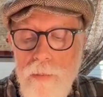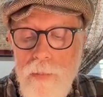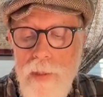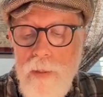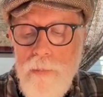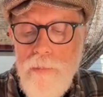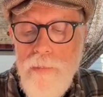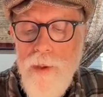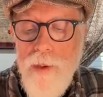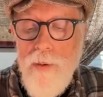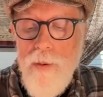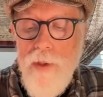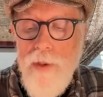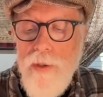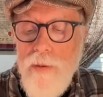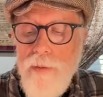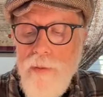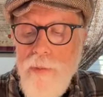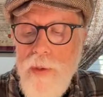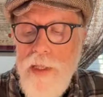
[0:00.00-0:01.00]
and broke her
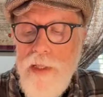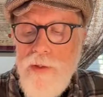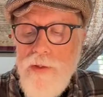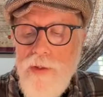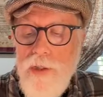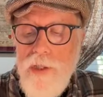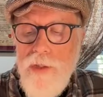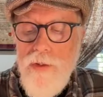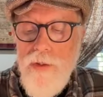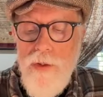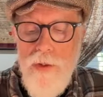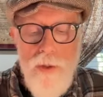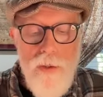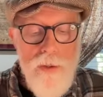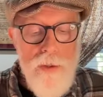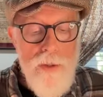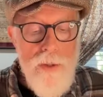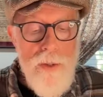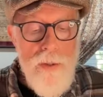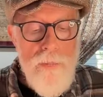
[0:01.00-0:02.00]
wrist and
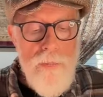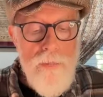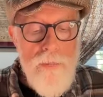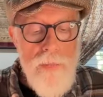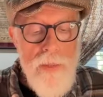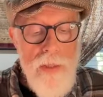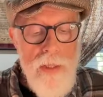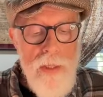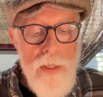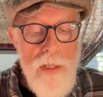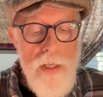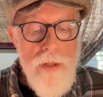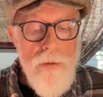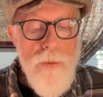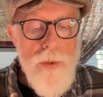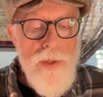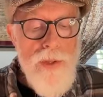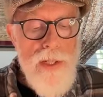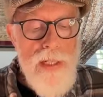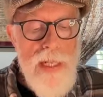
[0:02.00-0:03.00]
shoulder.
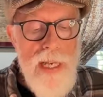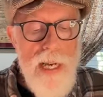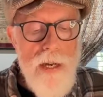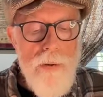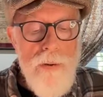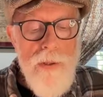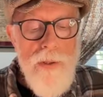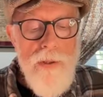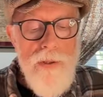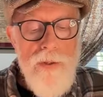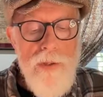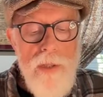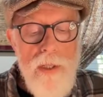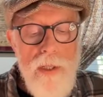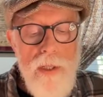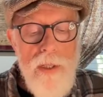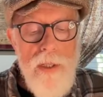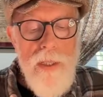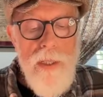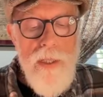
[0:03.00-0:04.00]
Within hours,
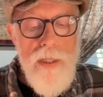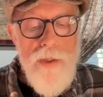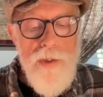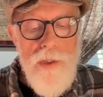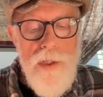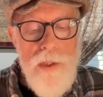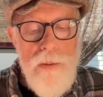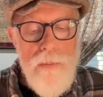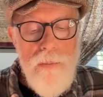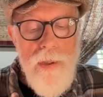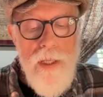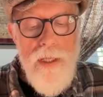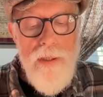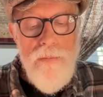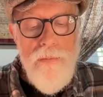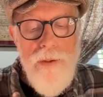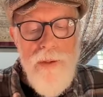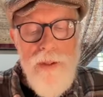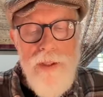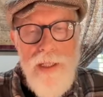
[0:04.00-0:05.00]
she and Bud
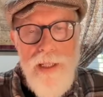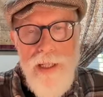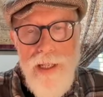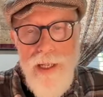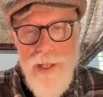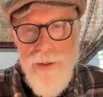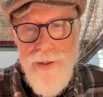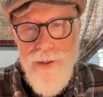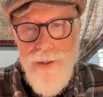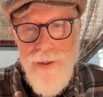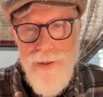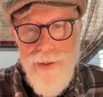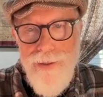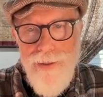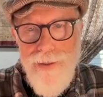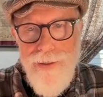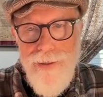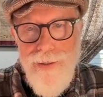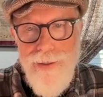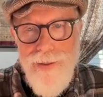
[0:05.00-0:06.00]
were together
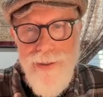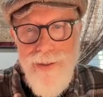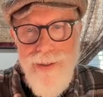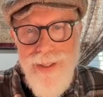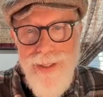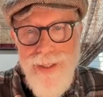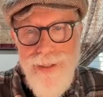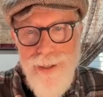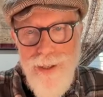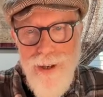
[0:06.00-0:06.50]
in the